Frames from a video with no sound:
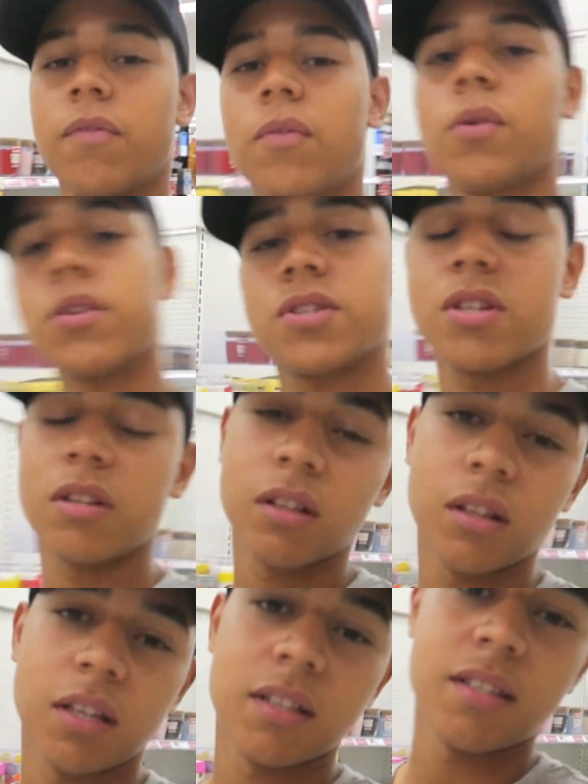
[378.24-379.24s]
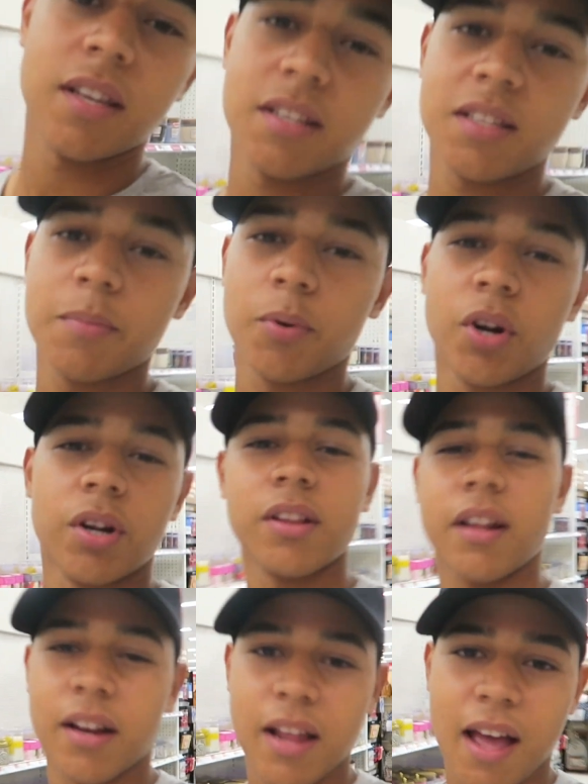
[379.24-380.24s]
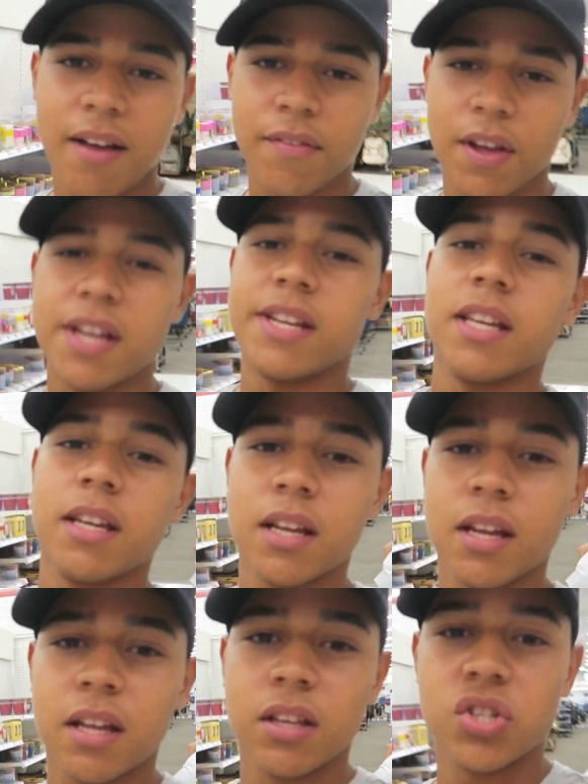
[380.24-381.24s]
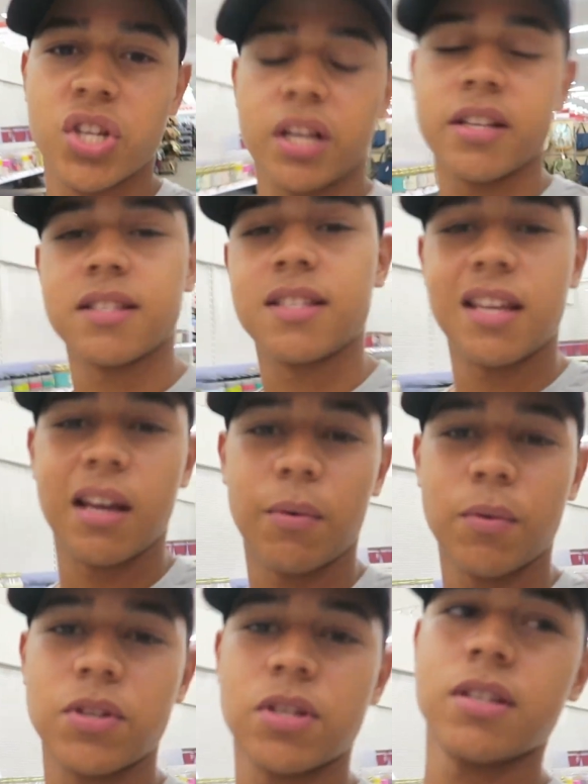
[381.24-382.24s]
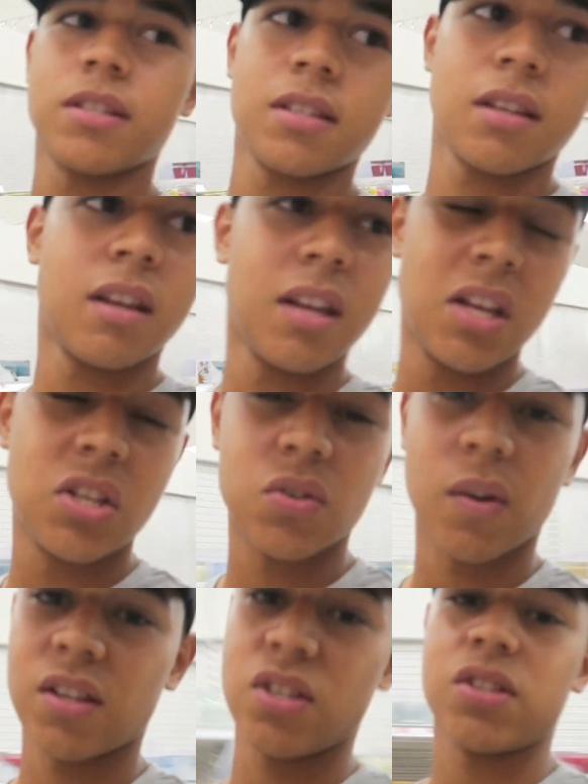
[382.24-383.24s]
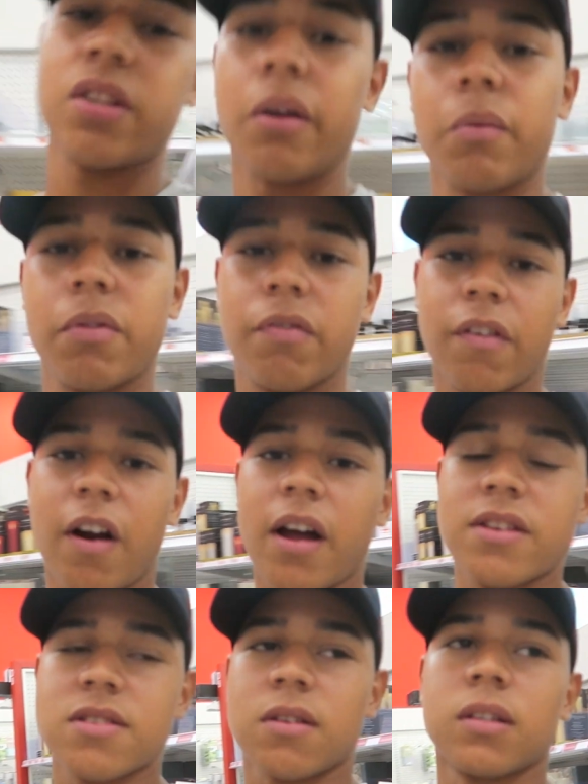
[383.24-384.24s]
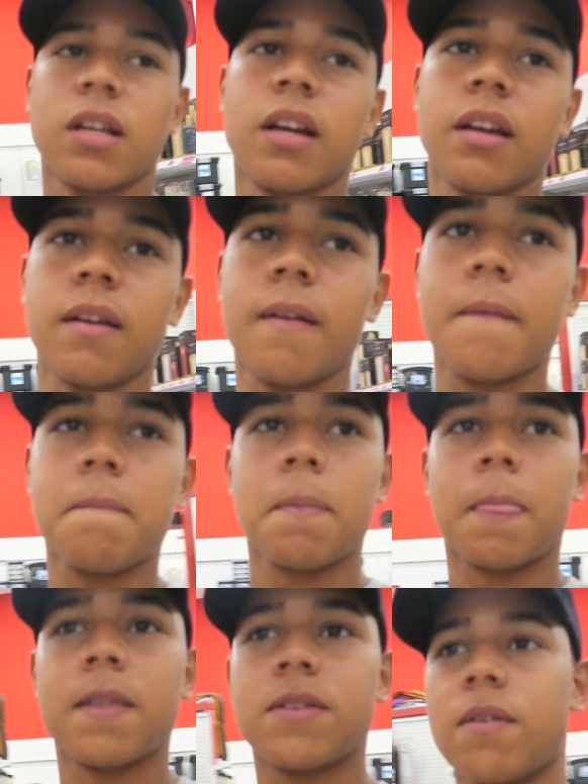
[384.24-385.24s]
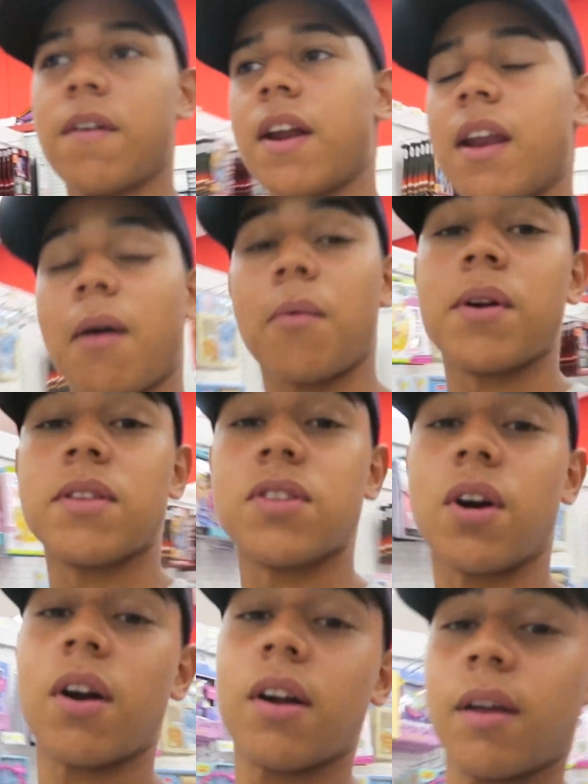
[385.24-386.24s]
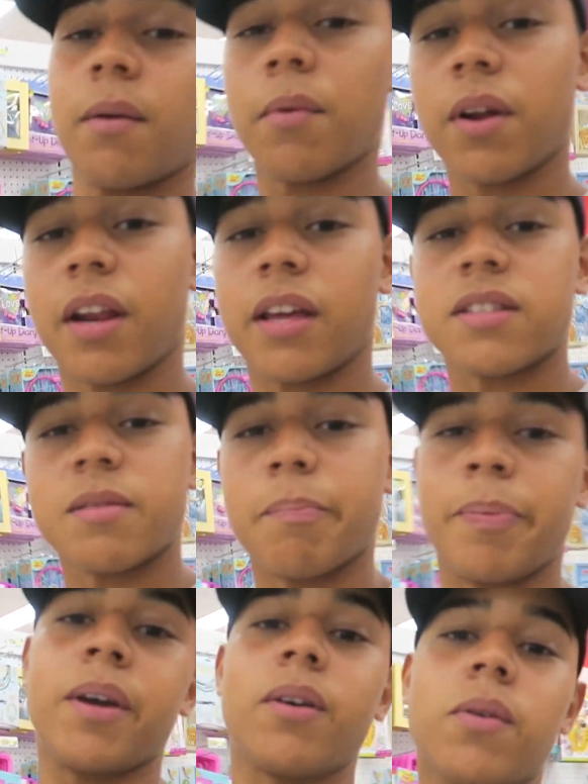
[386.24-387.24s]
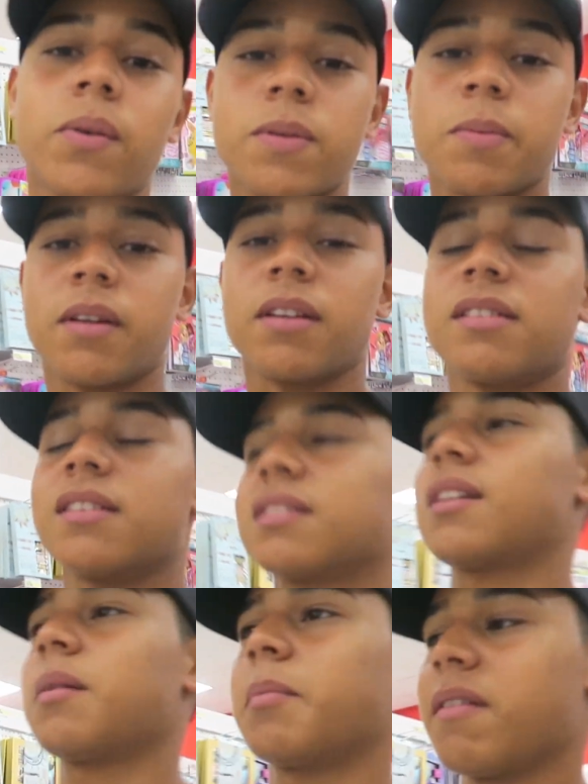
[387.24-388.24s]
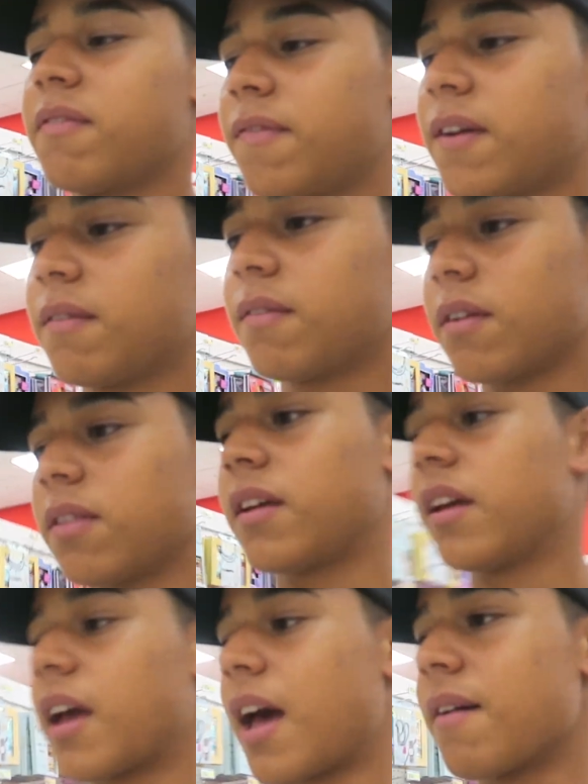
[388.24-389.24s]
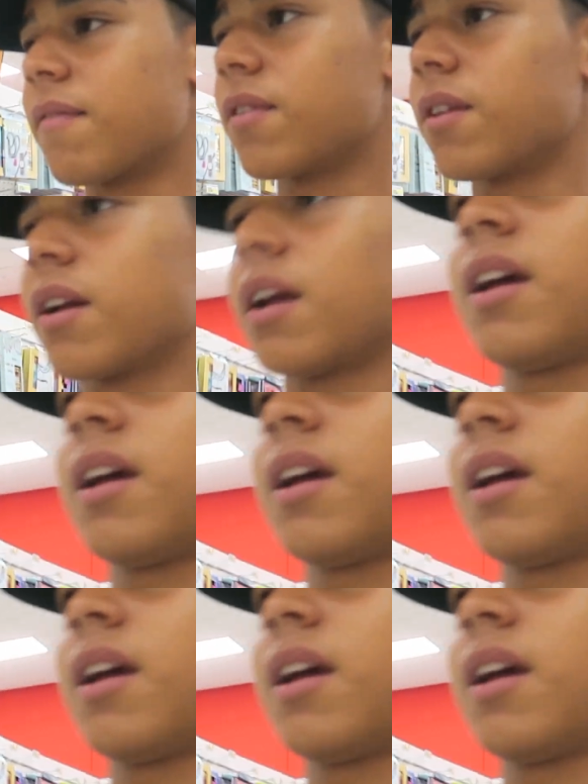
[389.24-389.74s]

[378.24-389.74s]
Unfortunately, Tasty Burger didn't have any chicken sandwiches, so I just stuck with fries all night. So right now we're in Target, we're gonna get some pickles because that's like my favorite thing ever.